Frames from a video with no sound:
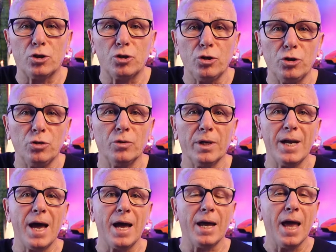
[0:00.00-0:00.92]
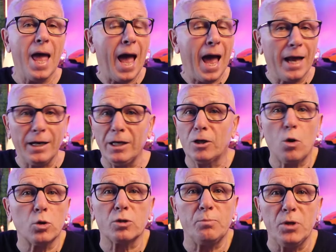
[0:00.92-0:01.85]
to you and I, and it
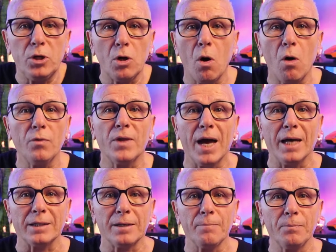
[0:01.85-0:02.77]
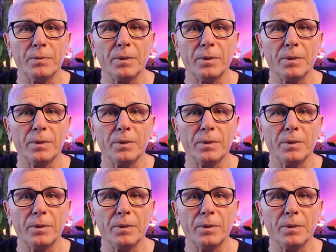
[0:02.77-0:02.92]
goes beyond that.